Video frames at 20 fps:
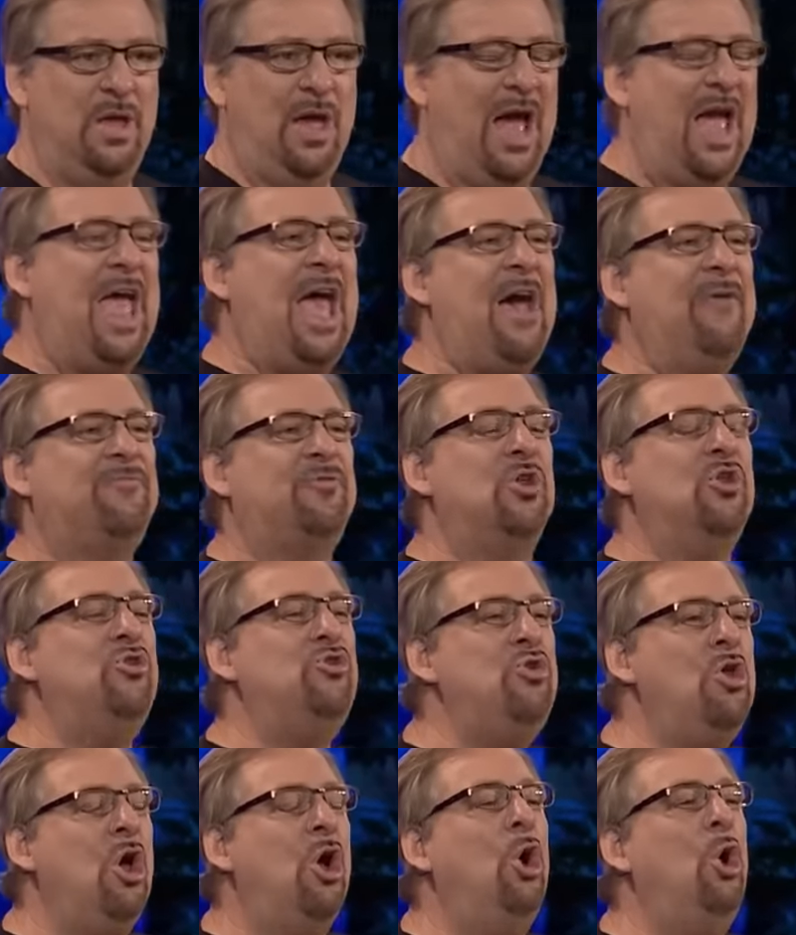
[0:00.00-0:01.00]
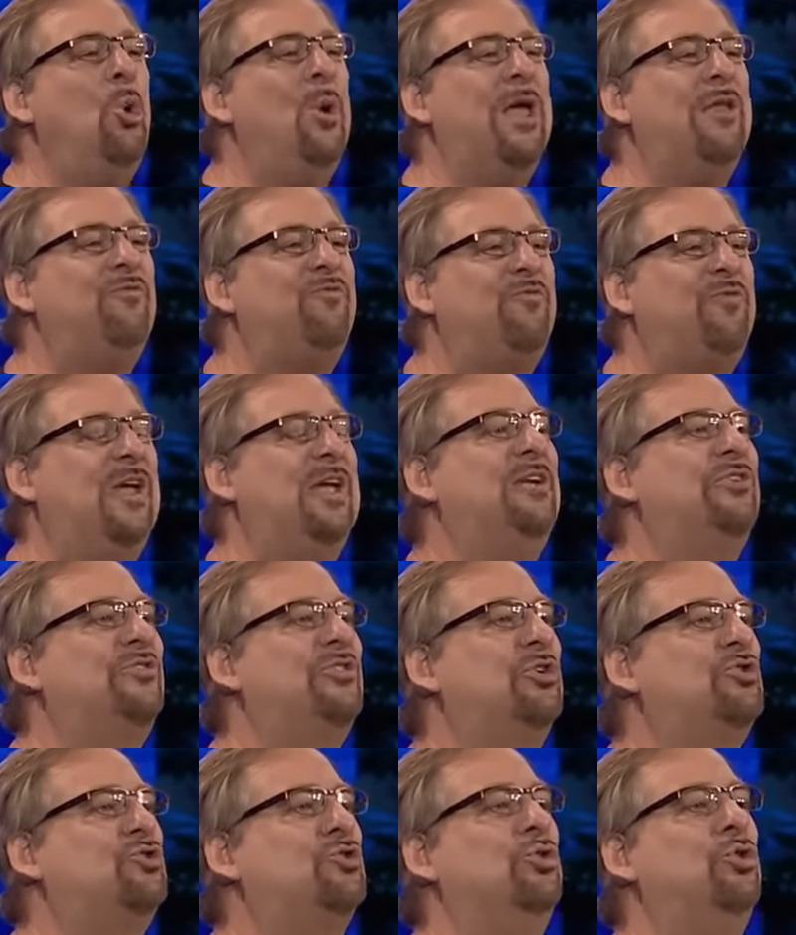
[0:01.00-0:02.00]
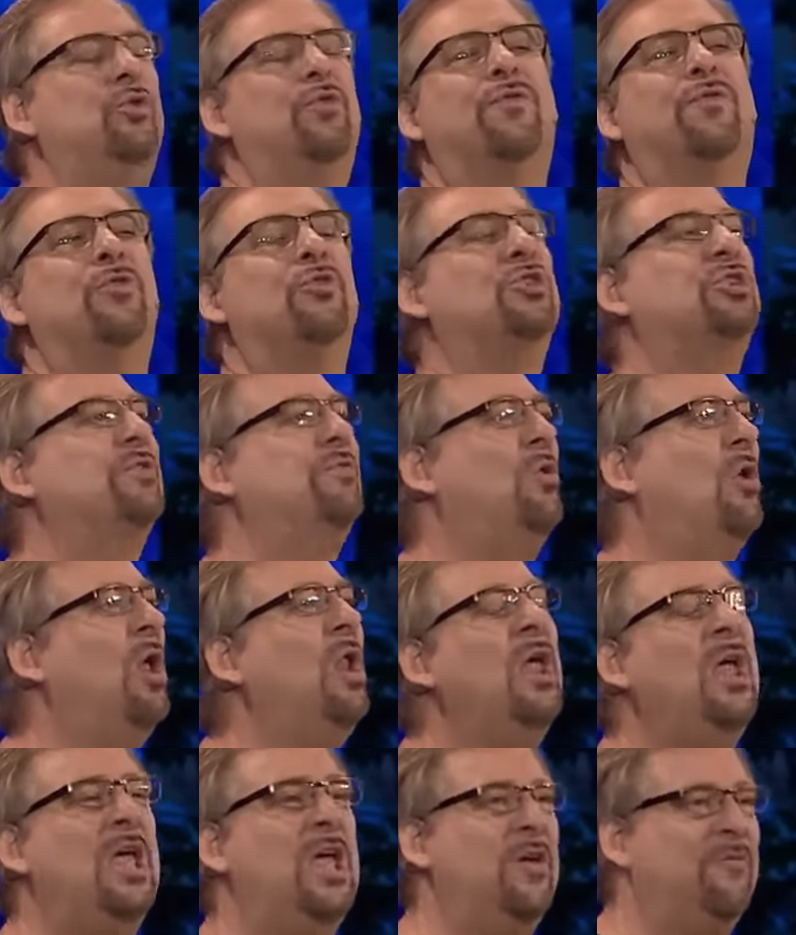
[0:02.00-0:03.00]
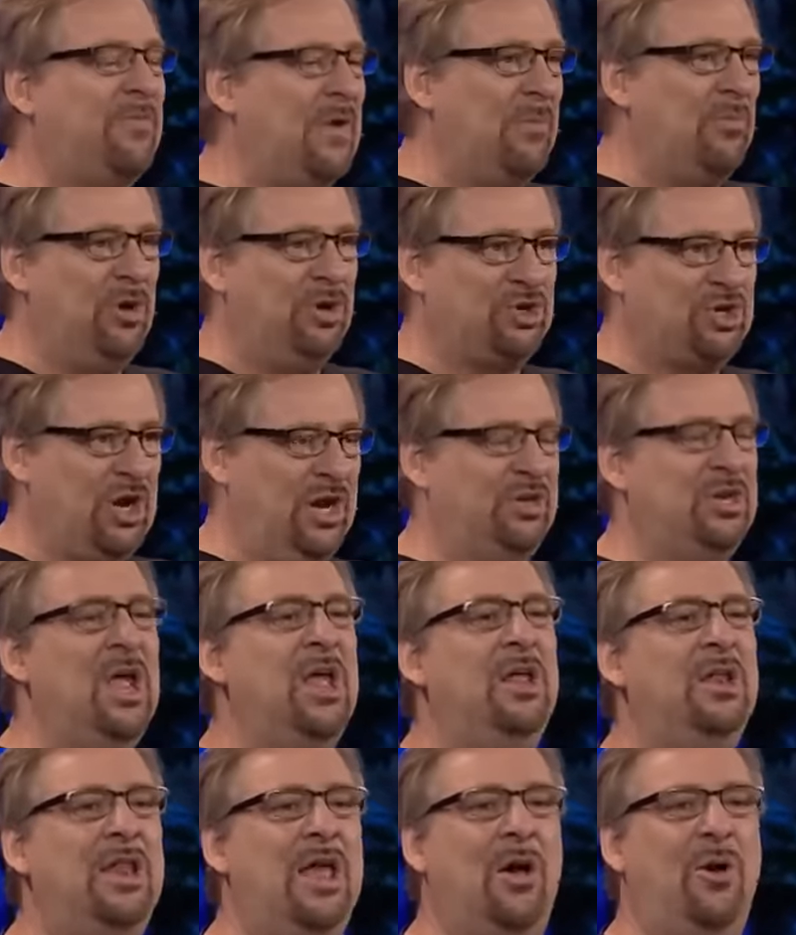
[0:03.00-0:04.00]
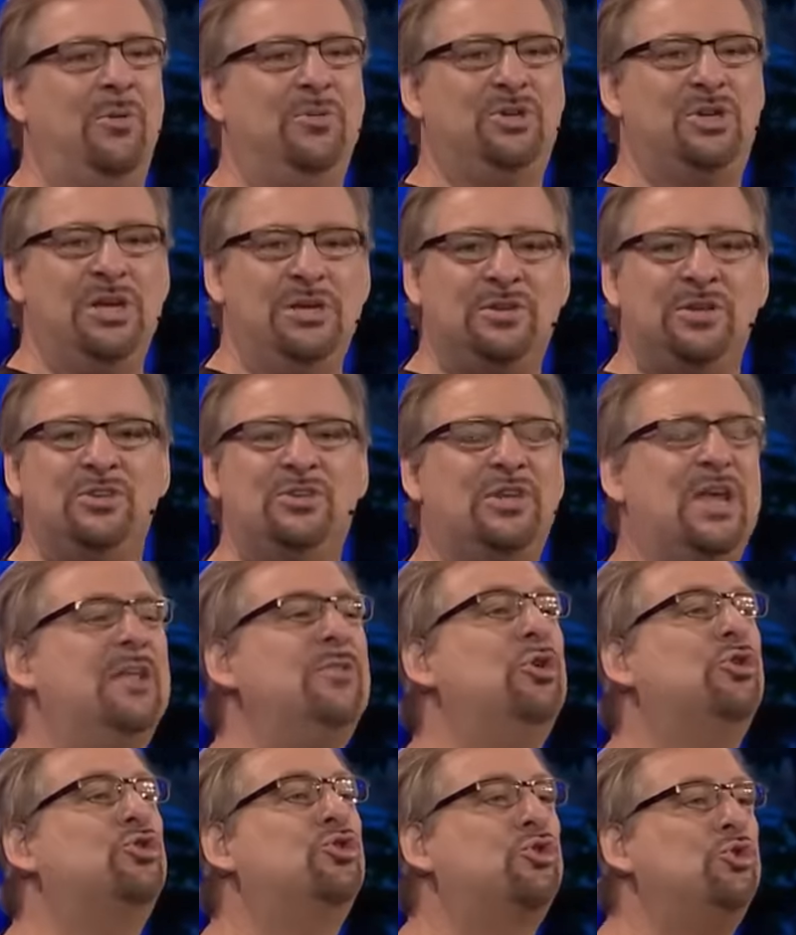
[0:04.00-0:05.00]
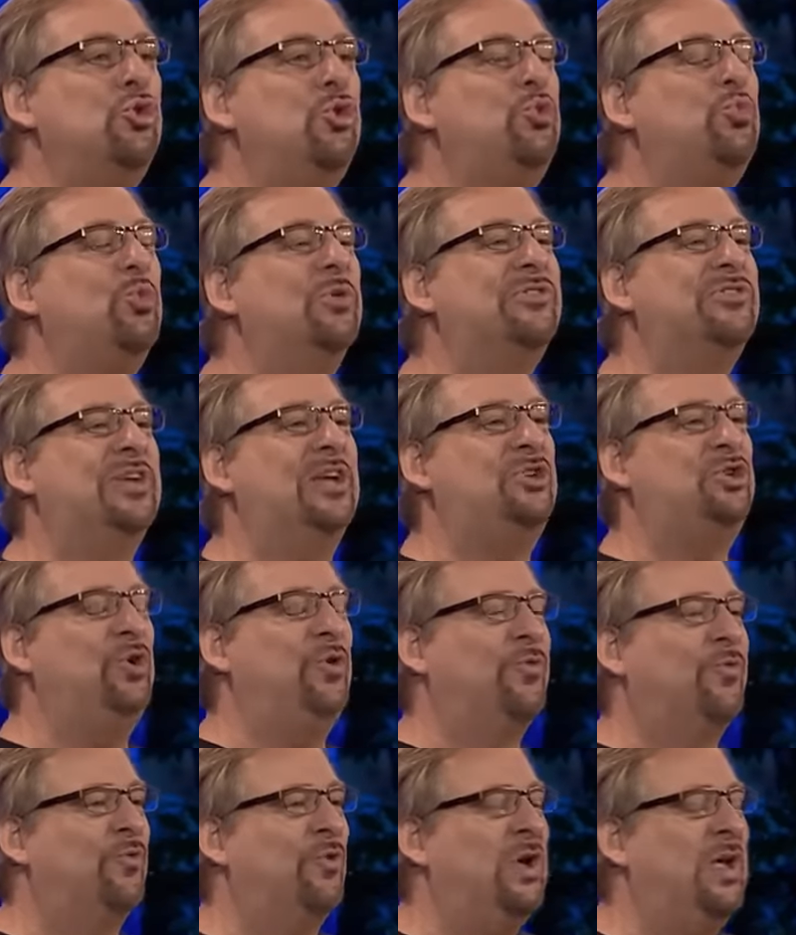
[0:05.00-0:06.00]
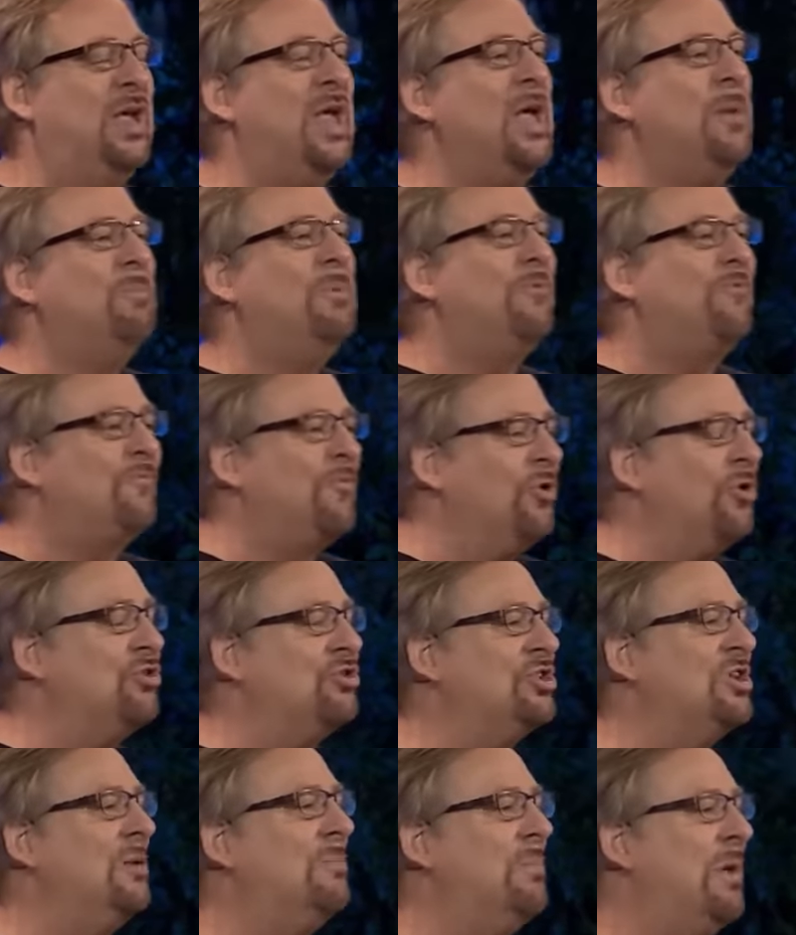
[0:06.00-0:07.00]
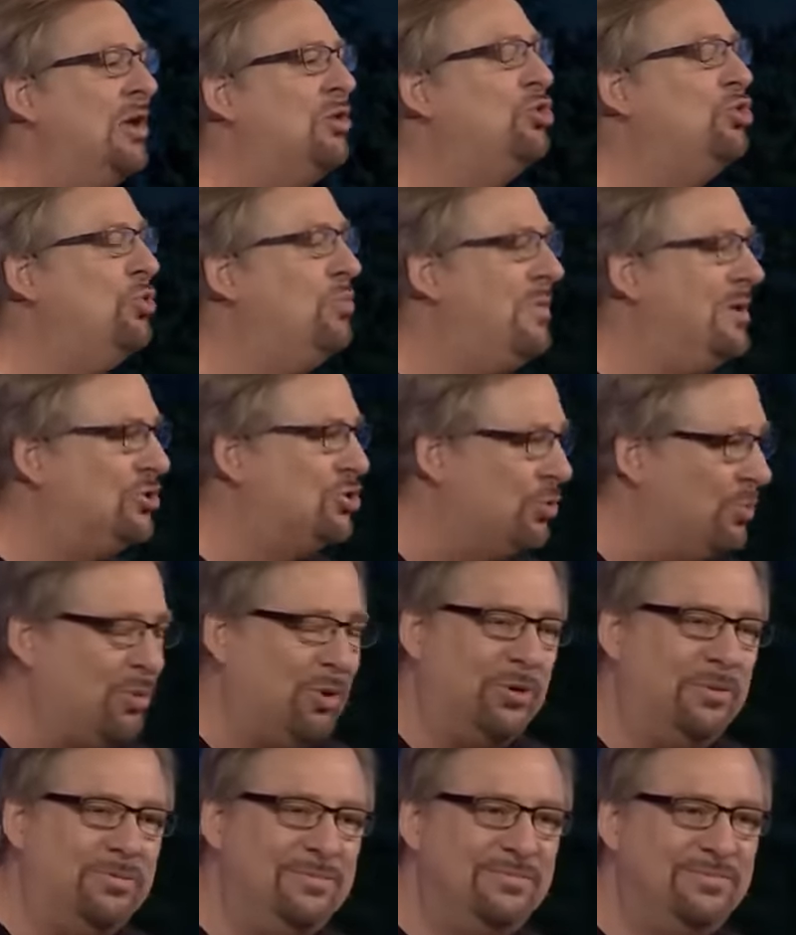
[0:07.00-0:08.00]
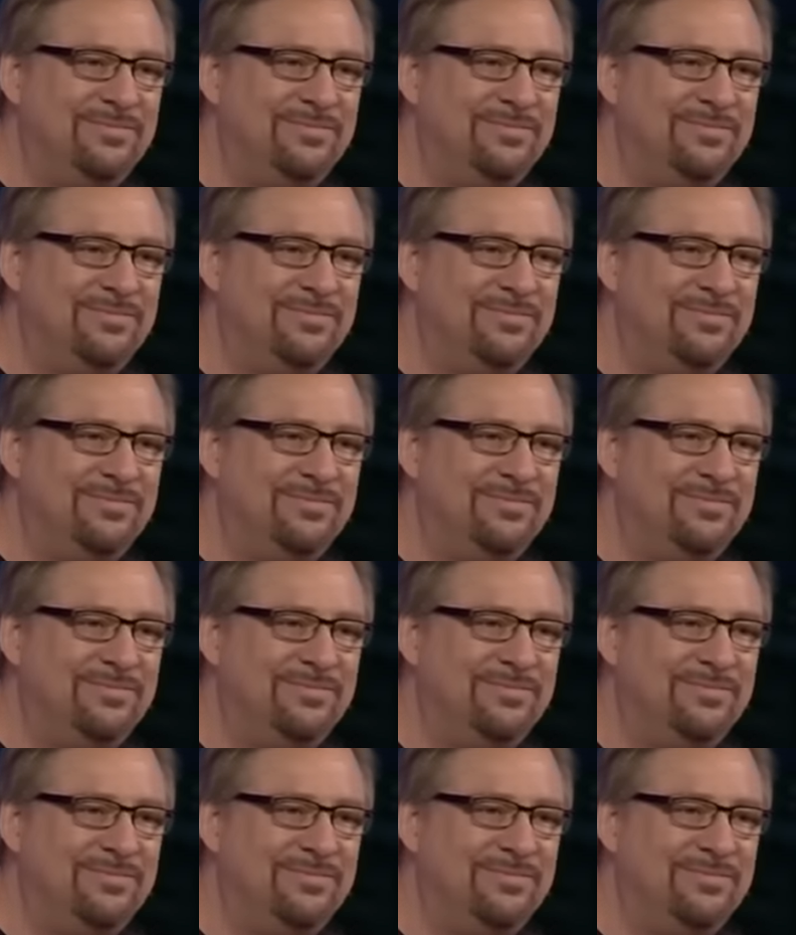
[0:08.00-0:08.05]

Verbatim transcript: I have to know and face the truth, first of all, if I'm going to change. Now, Jesus said the truth will set you free, but first it makes you miserable.